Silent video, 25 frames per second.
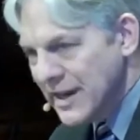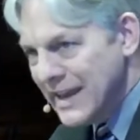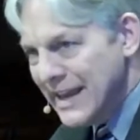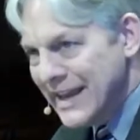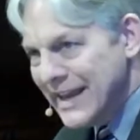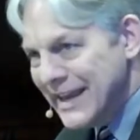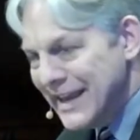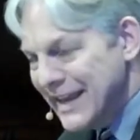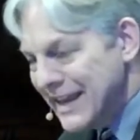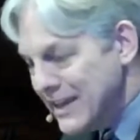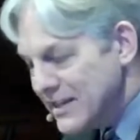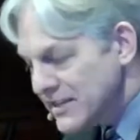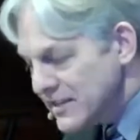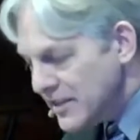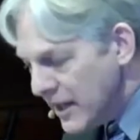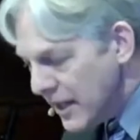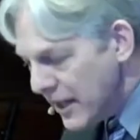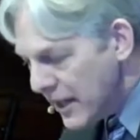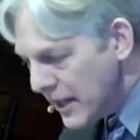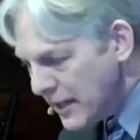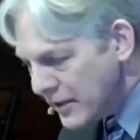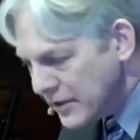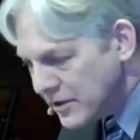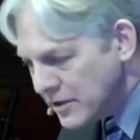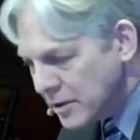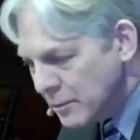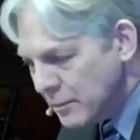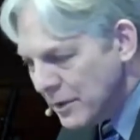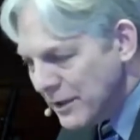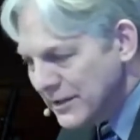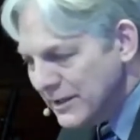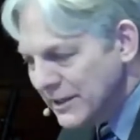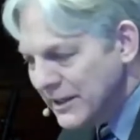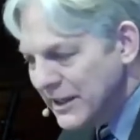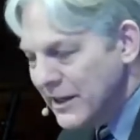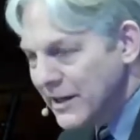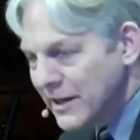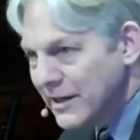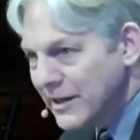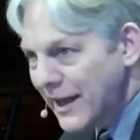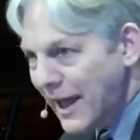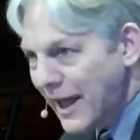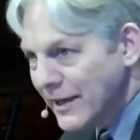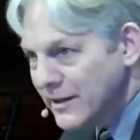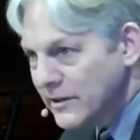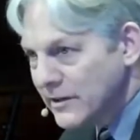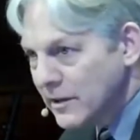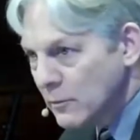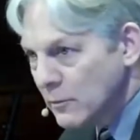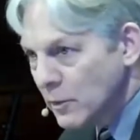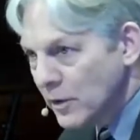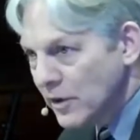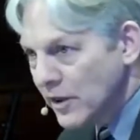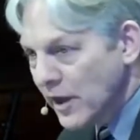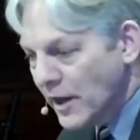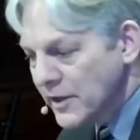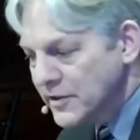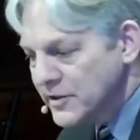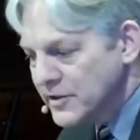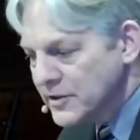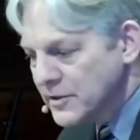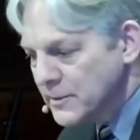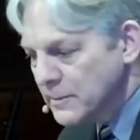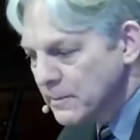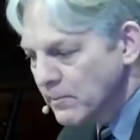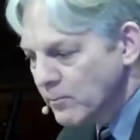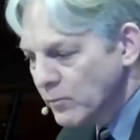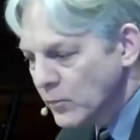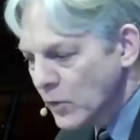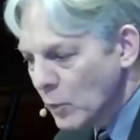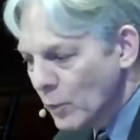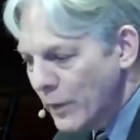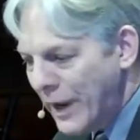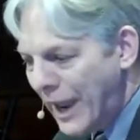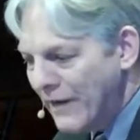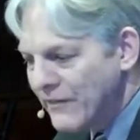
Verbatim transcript: us, He is intimately connected with us.